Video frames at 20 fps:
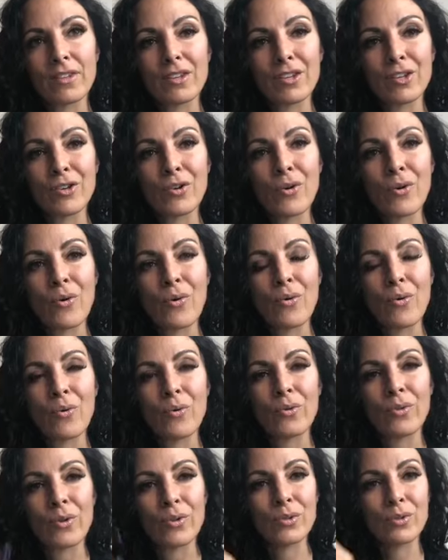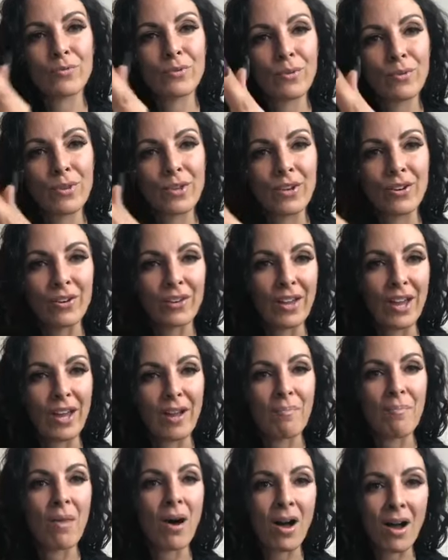You know, those of you that are
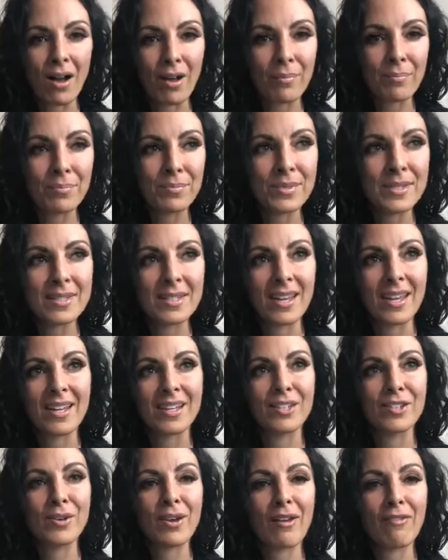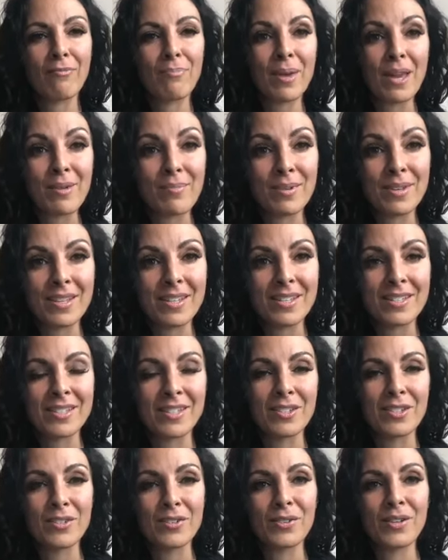like moms and you have babies
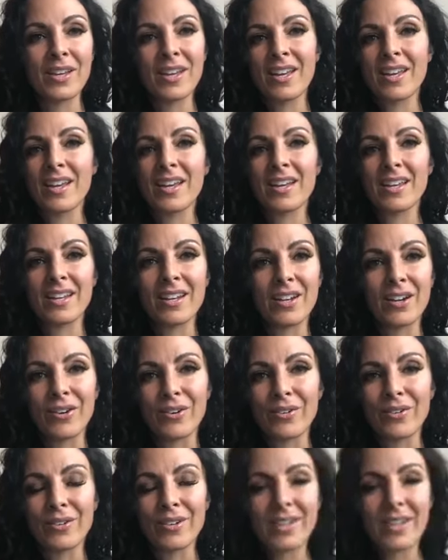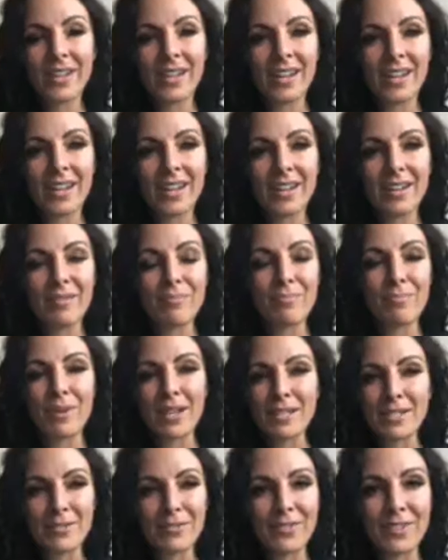and you, you know,
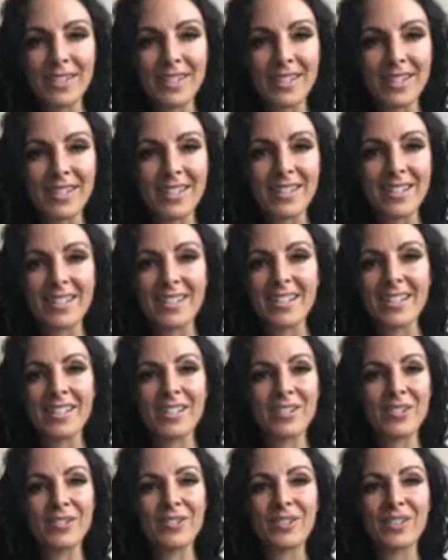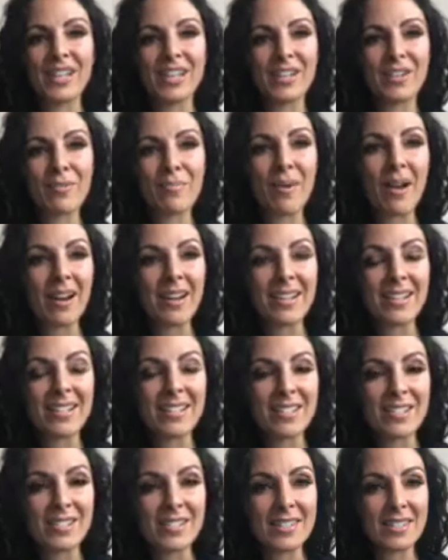breastfeed, and then you, like, your body
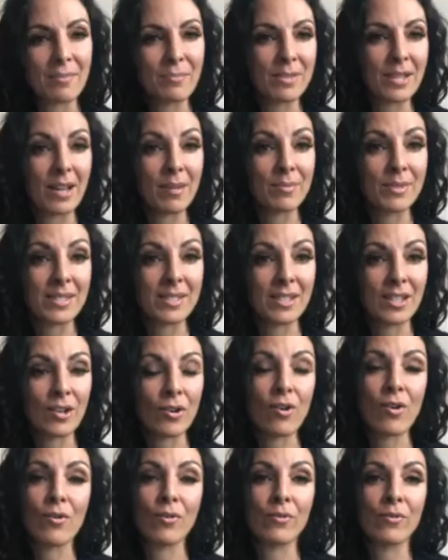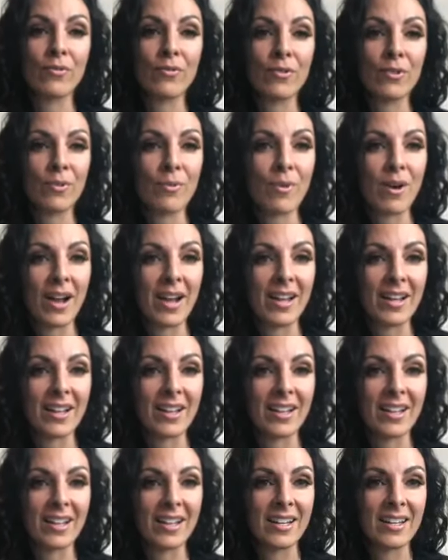just sometimes isn't your own for a
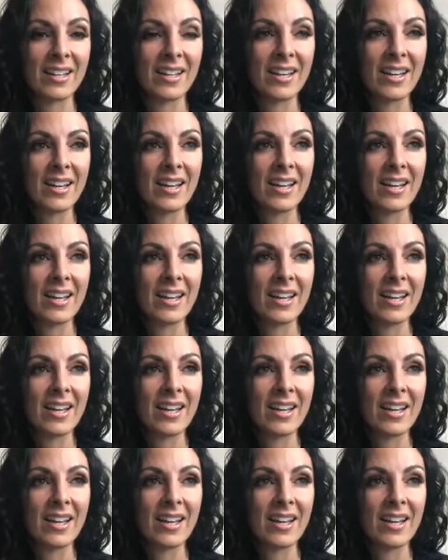while. And